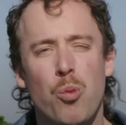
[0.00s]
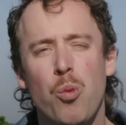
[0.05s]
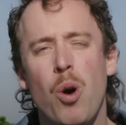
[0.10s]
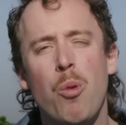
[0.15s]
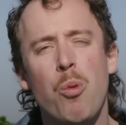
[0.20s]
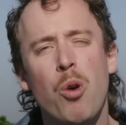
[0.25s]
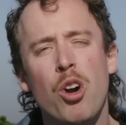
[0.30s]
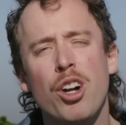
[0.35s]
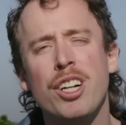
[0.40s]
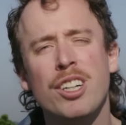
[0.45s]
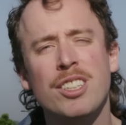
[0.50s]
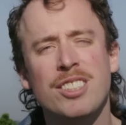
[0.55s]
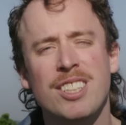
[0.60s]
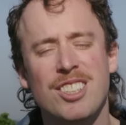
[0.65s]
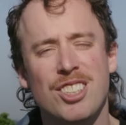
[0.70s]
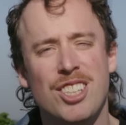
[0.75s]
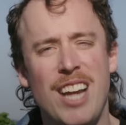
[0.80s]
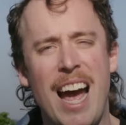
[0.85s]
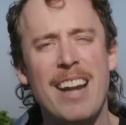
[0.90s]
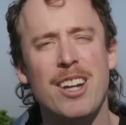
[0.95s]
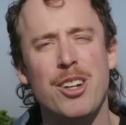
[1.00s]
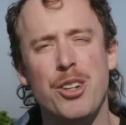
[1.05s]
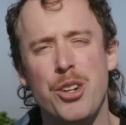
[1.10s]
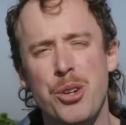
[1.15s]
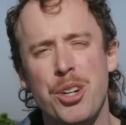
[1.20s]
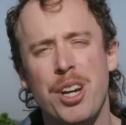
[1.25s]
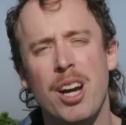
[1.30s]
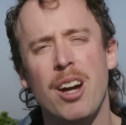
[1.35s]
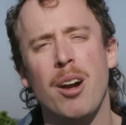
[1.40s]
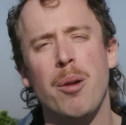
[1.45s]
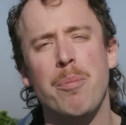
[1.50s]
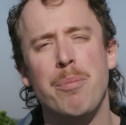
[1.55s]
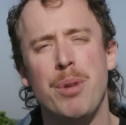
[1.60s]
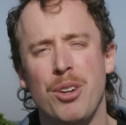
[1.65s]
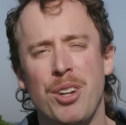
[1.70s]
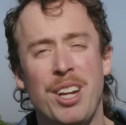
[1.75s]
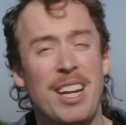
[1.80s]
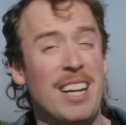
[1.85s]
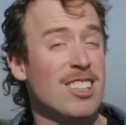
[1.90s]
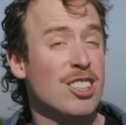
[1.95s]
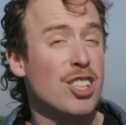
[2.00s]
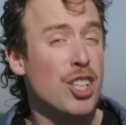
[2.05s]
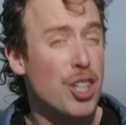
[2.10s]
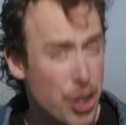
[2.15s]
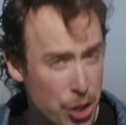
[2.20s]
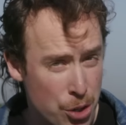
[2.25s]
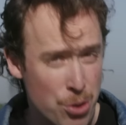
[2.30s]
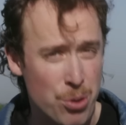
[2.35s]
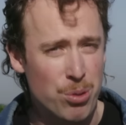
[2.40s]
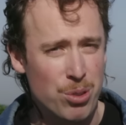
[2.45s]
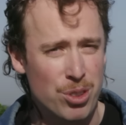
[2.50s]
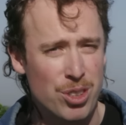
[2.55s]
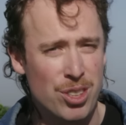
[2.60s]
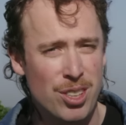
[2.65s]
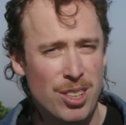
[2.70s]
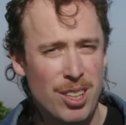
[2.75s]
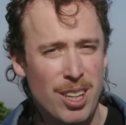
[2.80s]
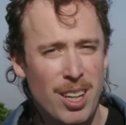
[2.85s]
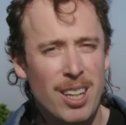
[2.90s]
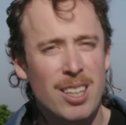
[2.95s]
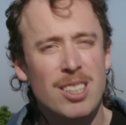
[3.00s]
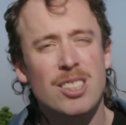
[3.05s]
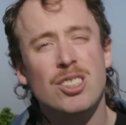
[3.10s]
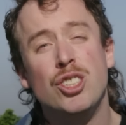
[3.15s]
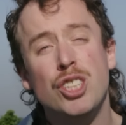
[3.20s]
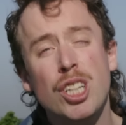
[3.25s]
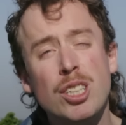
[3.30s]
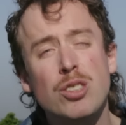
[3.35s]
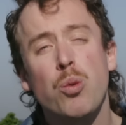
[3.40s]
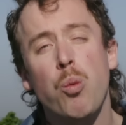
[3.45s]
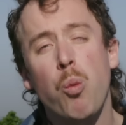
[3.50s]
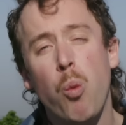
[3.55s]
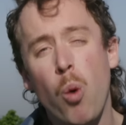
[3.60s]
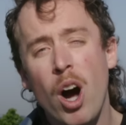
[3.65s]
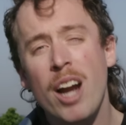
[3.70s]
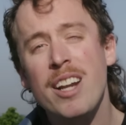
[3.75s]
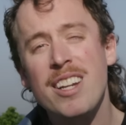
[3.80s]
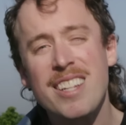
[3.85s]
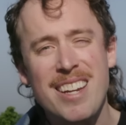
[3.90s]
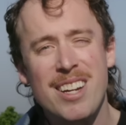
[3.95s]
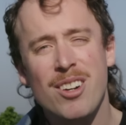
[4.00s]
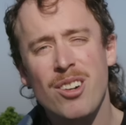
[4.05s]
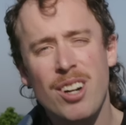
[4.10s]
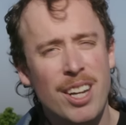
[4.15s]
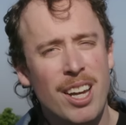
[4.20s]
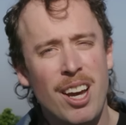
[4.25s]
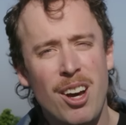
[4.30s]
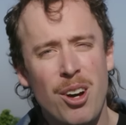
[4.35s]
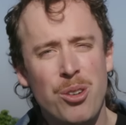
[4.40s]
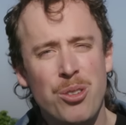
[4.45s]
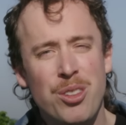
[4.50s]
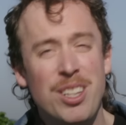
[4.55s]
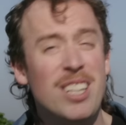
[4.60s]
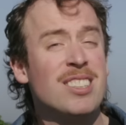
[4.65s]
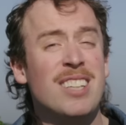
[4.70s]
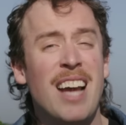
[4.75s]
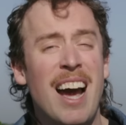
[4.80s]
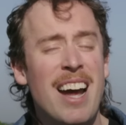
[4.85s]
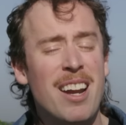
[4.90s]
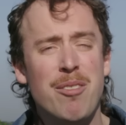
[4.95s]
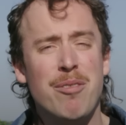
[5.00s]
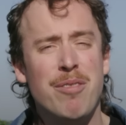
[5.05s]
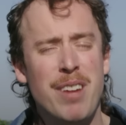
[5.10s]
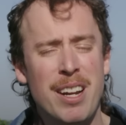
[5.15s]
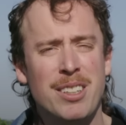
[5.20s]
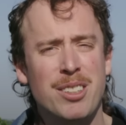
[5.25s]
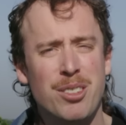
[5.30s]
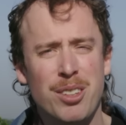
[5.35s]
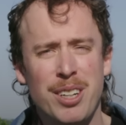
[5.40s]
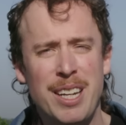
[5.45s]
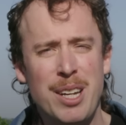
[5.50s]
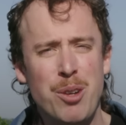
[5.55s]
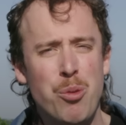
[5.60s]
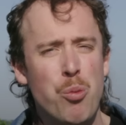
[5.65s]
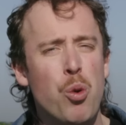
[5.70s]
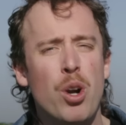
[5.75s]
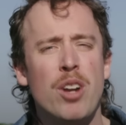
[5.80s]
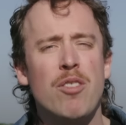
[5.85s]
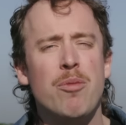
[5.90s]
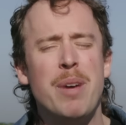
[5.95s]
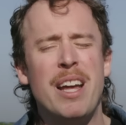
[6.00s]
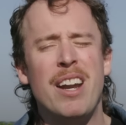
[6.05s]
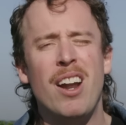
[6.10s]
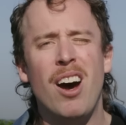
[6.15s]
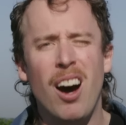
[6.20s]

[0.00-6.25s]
What workers in Chattanooga are building is huge. Just 1 year ago, this kind of victory would have been